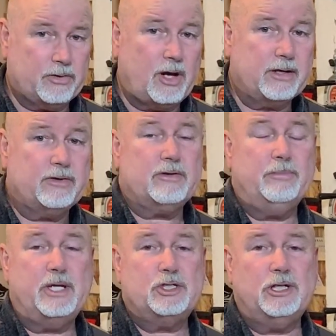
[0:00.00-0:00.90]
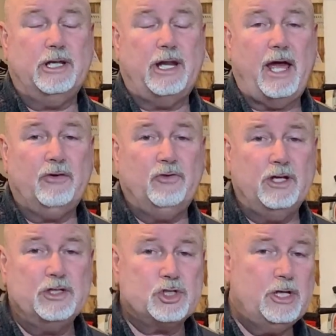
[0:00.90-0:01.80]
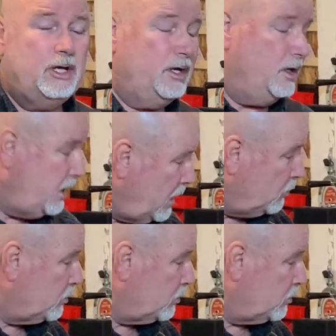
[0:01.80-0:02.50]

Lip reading: stock is dimensioned at 1/2 inch, and